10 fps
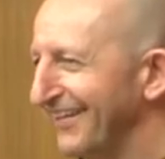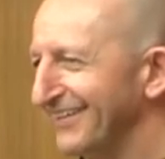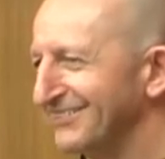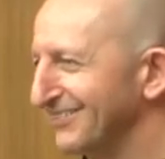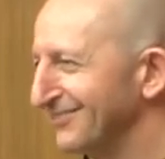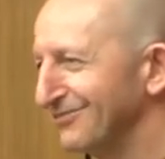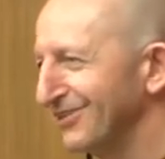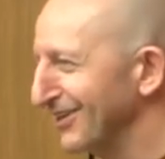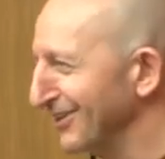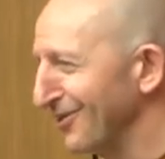this is
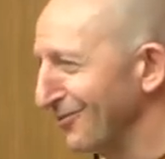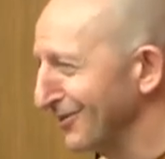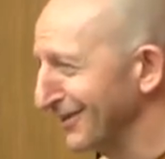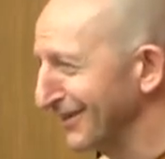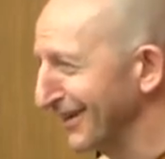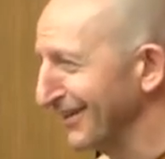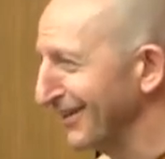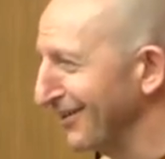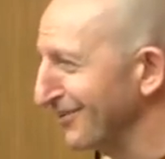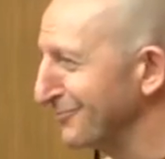really not working.
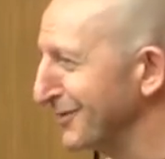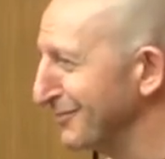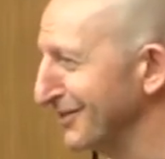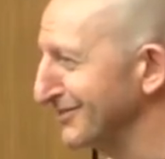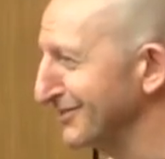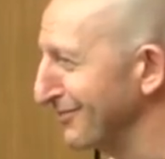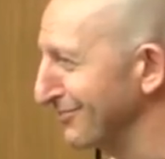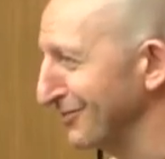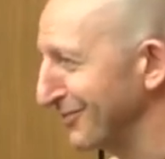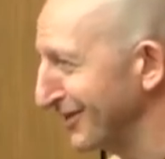A lot of people are
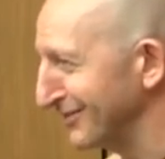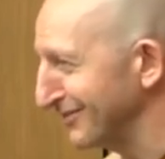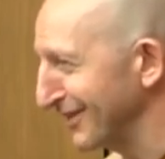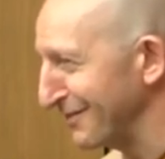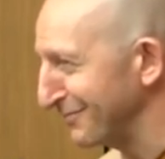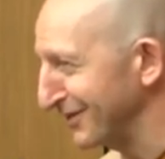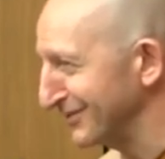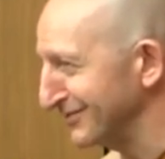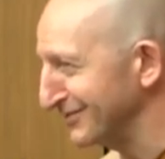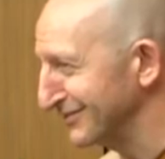suffering because of that
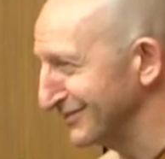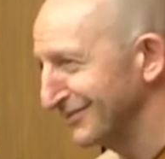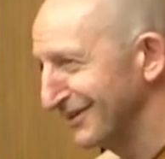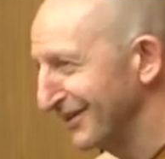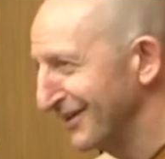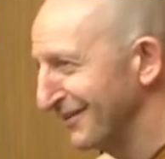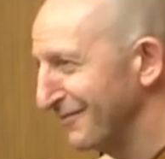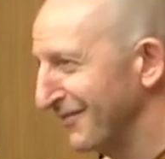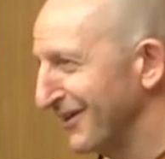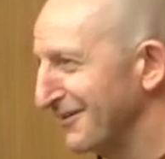person's
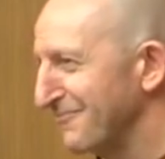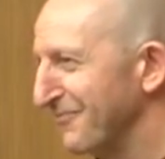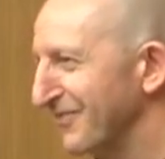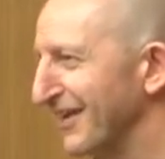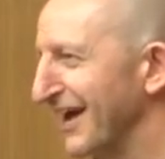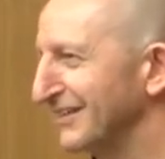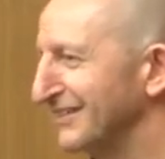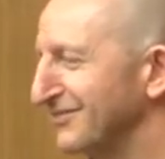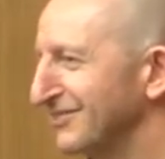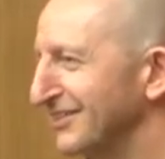um,
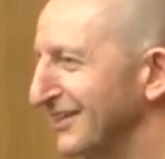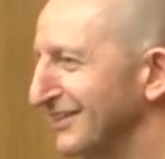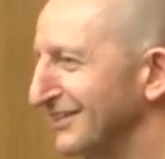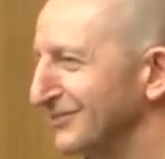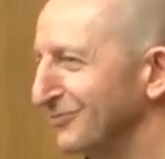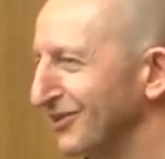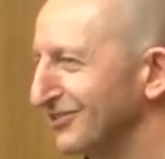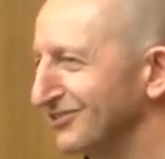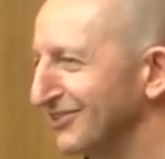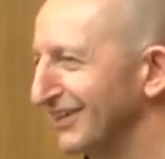activity in this
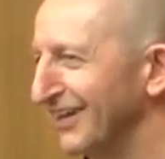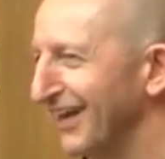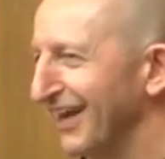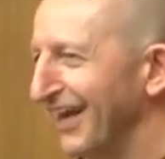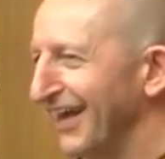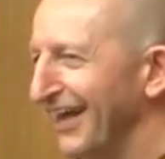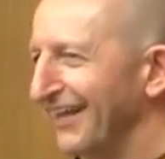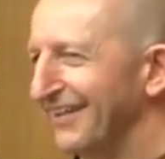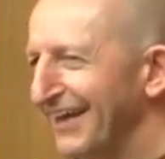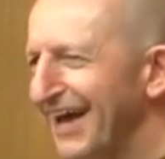monastery.
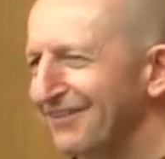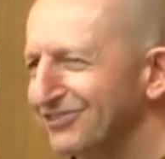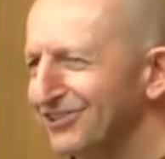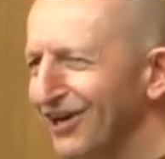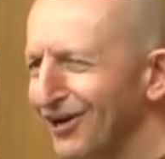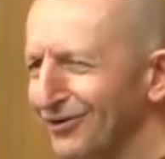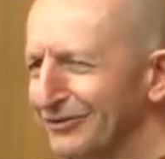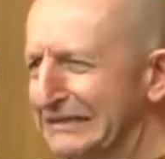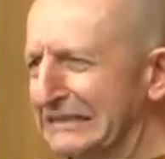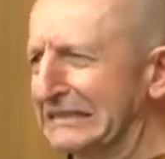They have to go.